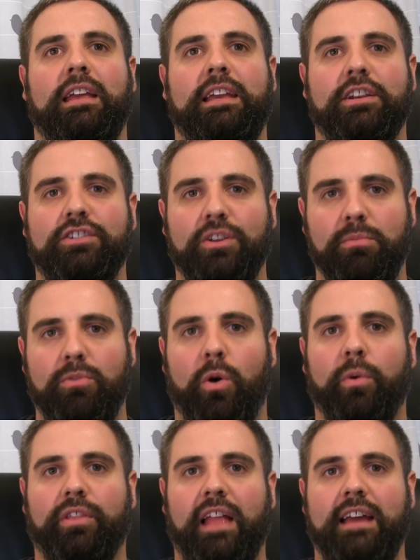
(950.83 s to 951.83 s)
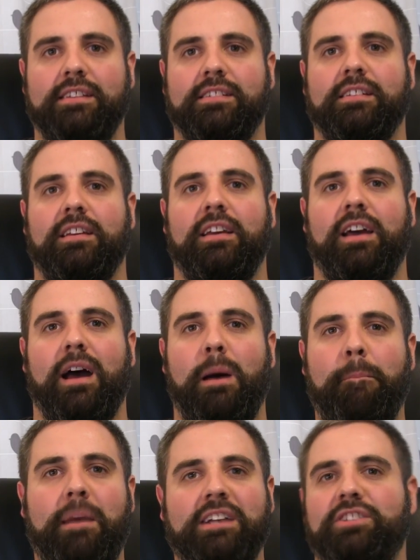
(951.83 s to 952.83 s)
he can do more with less.
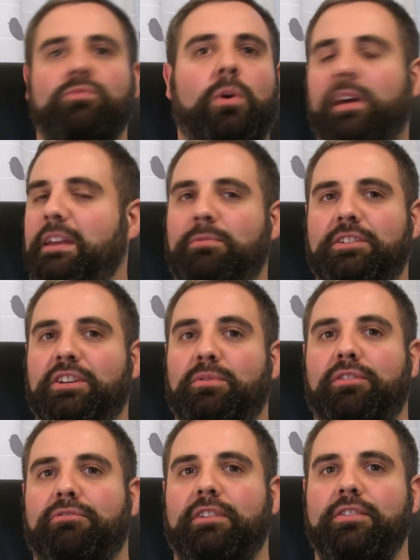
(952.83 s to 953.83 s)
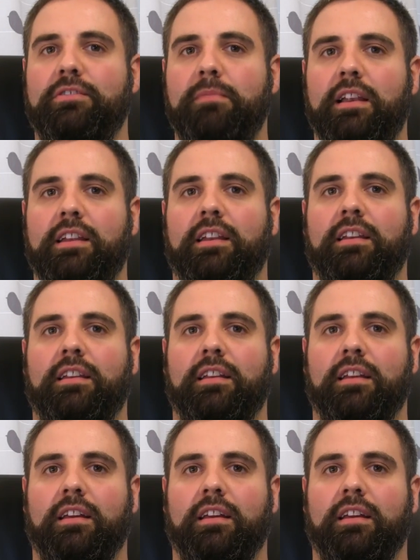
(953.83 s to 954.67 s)
Imagine what he would do with 300 million.